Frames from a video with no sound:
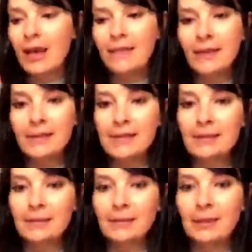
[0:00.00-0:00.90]
And then
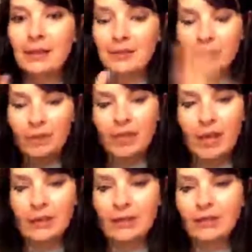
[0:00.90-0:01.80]
some, and so there's
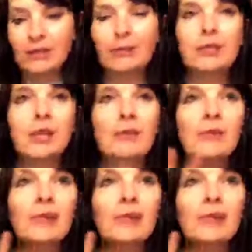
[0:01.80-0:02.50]
that. That's one type.